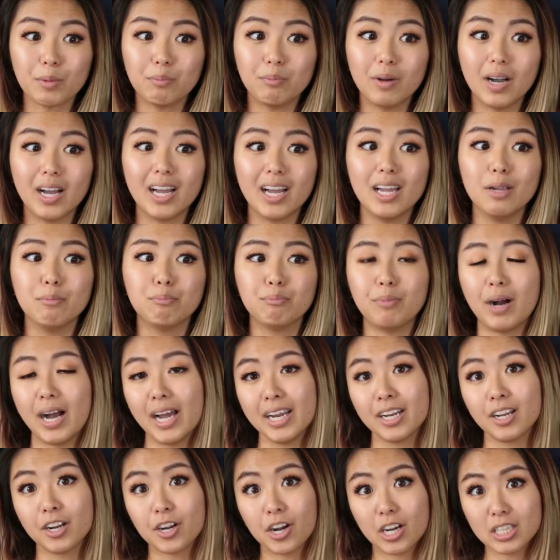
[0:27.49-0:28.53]
by
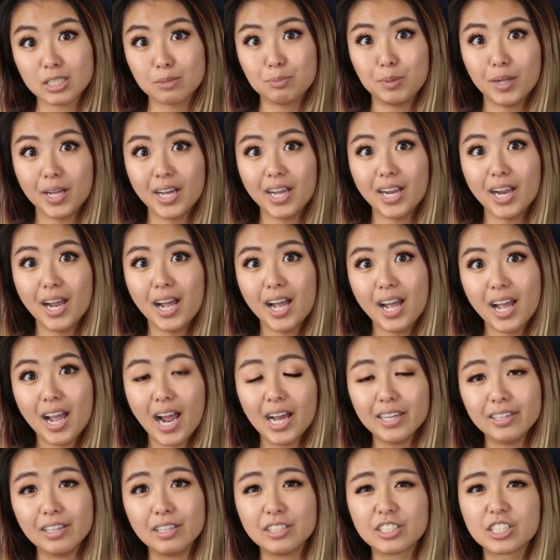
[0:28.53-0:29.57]
buying a cosplay
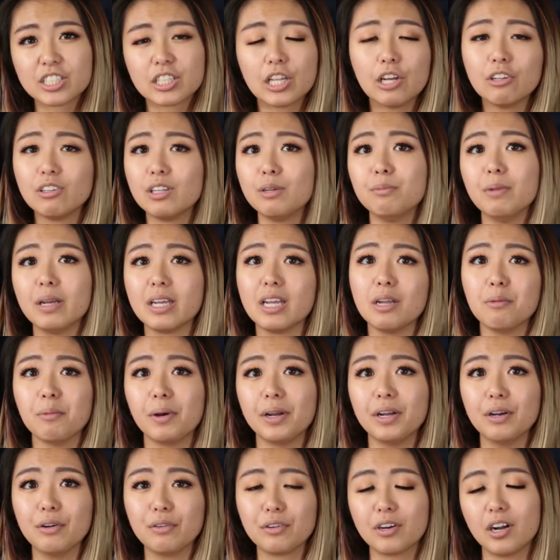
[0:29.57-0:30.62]
and then slowly making my
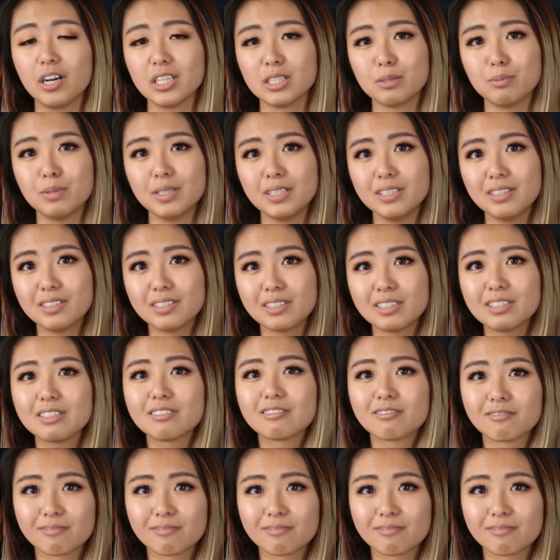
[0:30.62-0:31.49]
own cosplays.